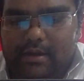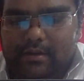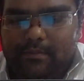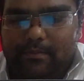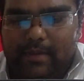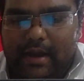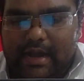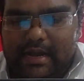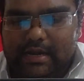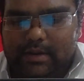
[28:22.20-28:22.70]

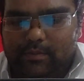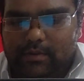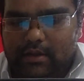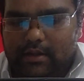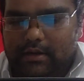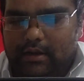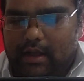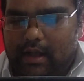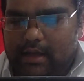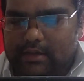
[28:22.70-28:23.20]
and
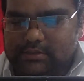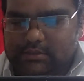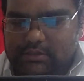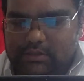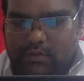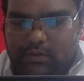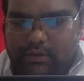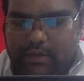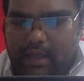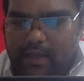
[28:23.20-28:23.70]
mandibular arch.
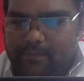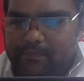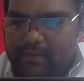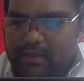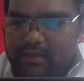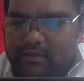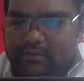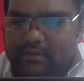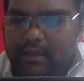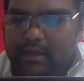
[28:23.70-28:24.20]
Okay,
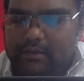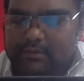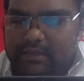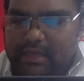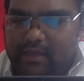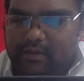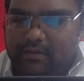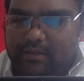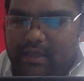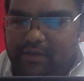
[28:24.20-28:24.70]

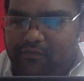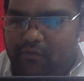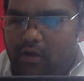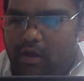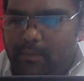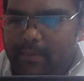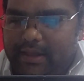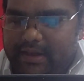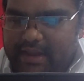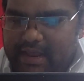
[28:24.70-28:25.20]
they
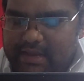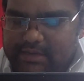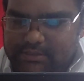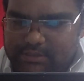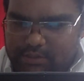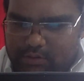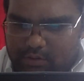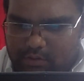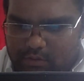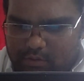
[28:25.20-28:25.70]
form a
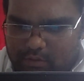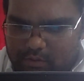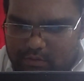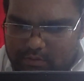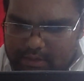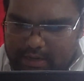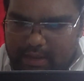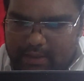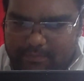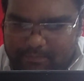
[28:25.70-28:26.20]
ratio.
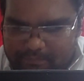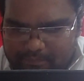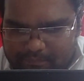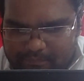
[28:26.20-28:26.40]
Okay,